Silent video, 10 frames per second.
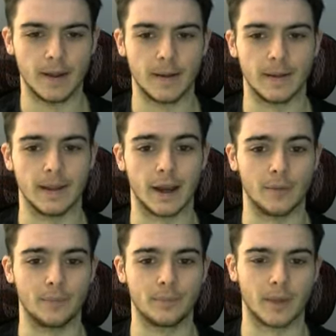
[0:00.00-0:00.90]
Now,
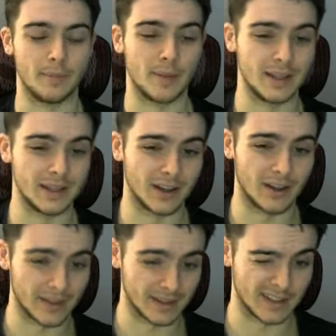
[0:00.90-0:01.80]
my opinion
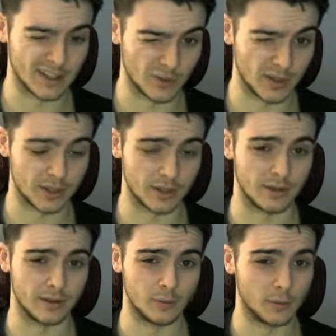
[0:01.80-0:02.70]
on this situation
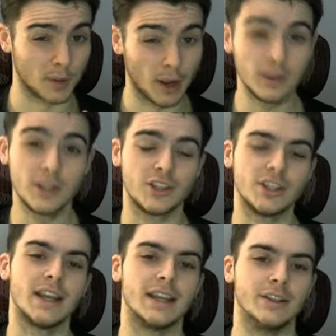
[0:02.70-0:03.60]
would probably
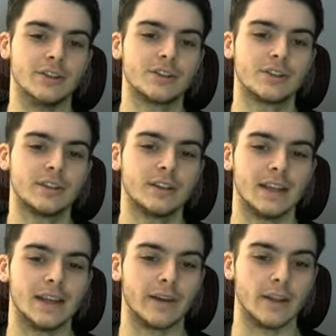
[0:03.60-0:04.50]
change
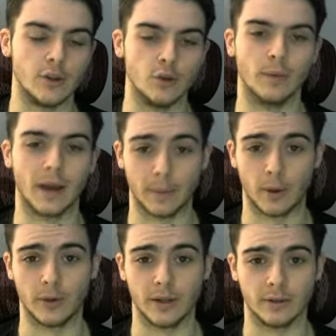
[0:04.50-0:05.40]
if I knew my
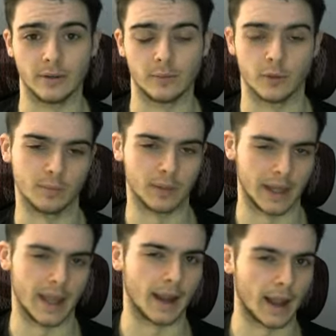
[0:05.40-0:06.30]
opponent was
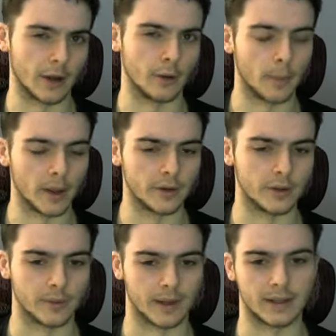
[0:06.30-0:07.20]
playing Iron Bundle,
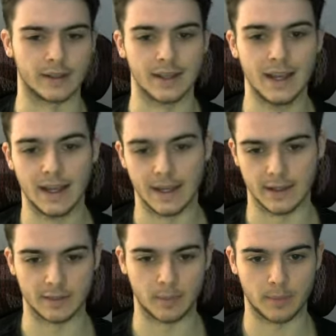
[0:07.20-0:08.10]
right? Because in
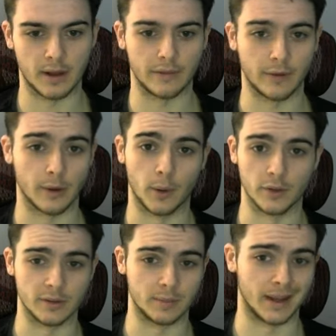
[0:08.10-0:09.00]
this spot, if our
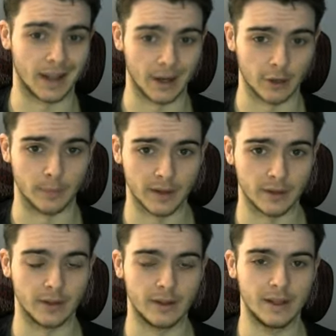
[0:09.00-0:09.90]
opponent's playing Iron
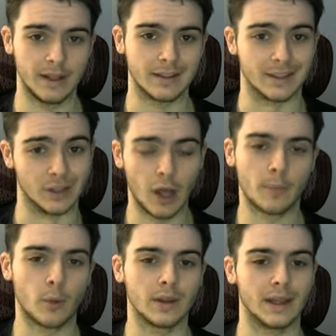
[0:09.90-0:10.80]
Bundle, it's a lot
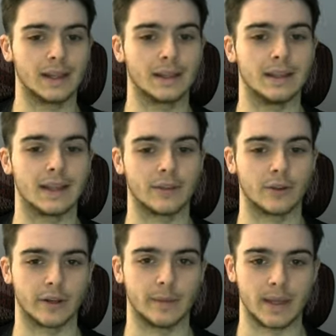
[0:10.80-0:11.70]
more likely that they're
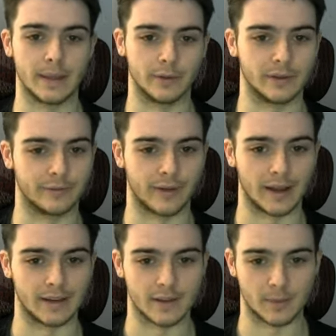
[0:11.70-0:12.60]
going to be able to find
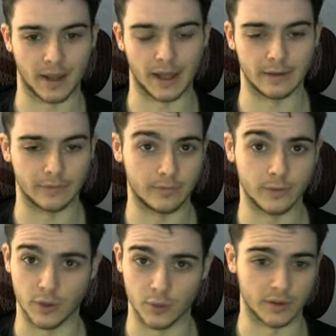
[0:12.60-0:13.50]
some kind of
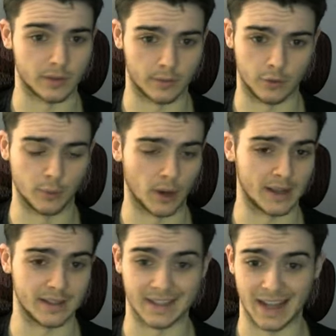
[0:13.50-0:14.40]
two
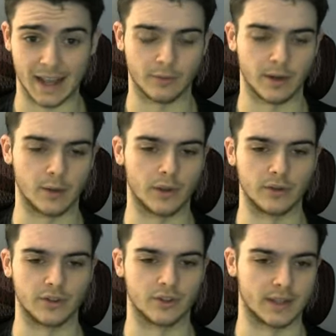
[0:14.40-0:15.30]
prize attack, right? Whether
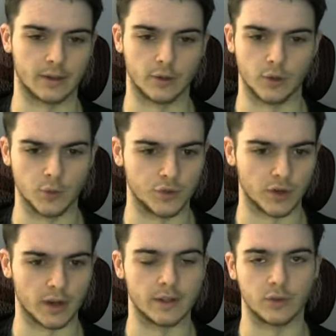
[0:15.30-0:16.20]
it's just like
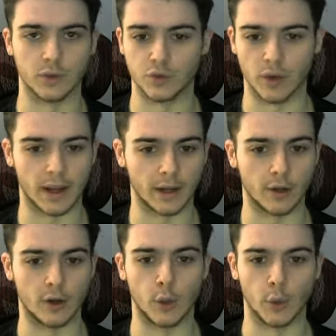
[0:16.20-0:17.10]
Gudra into a
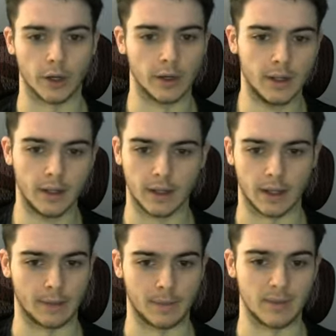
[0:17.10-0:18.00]
Drago or
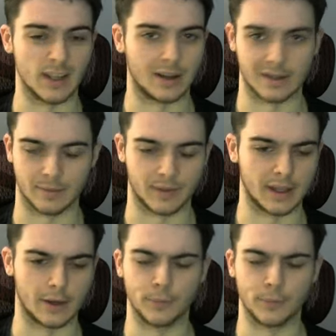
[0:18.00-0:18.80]
maybe they knock something out. It